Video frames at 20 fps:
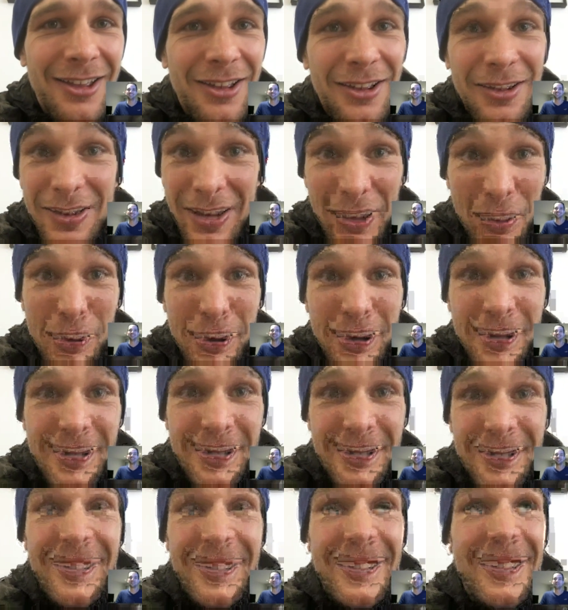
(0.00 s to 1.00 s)
They
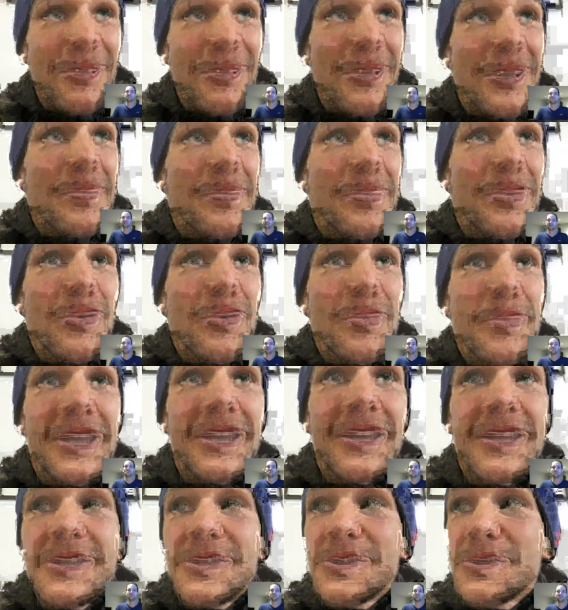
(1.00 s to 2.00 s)
will. They will boo
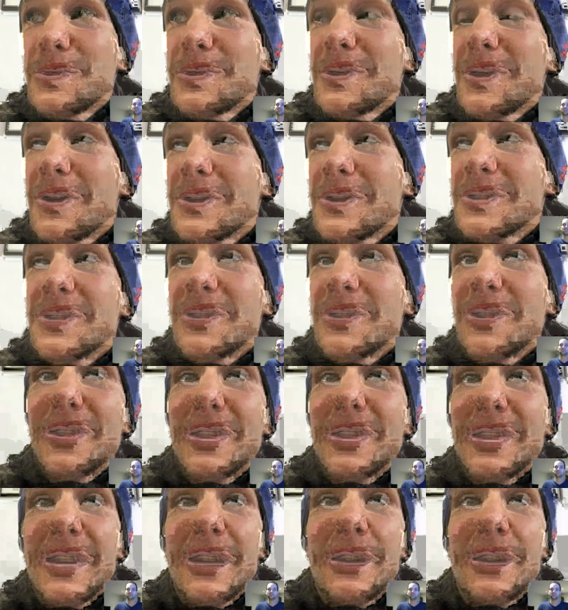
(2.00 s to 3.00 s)
me into the octagon
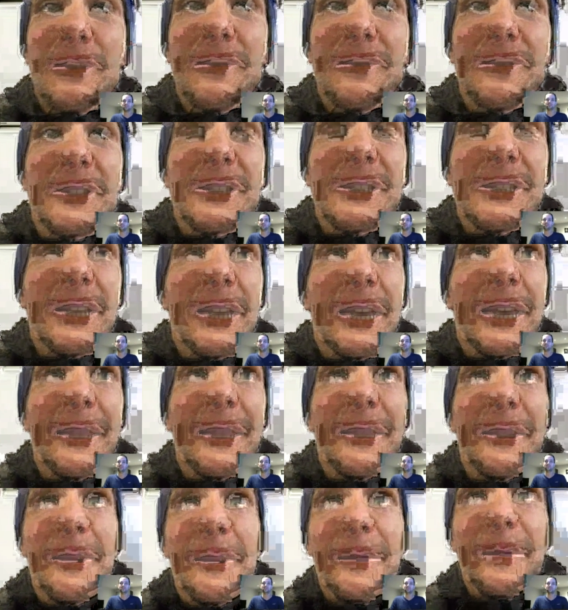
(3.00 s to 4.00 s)
and out of it.
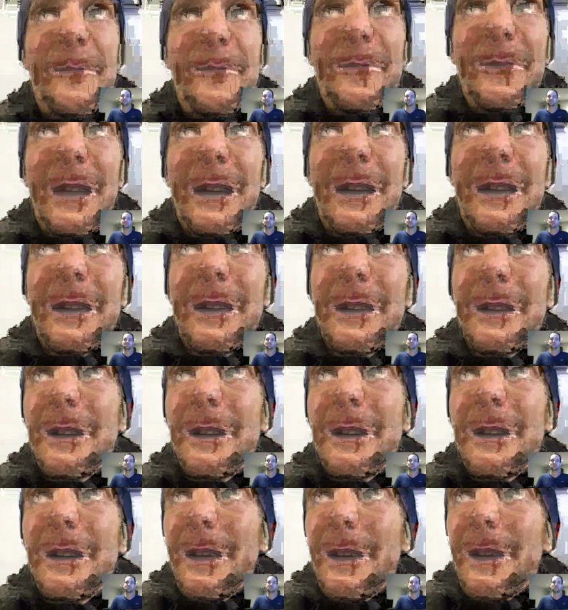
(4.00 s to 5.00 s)
And
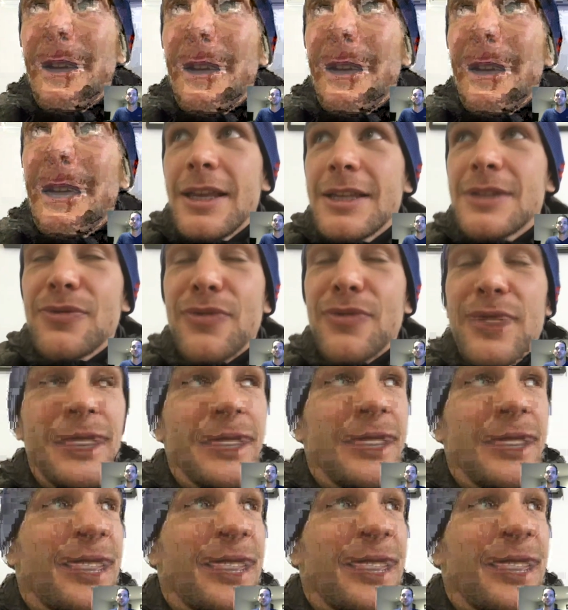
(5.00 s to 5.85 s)
it's funny.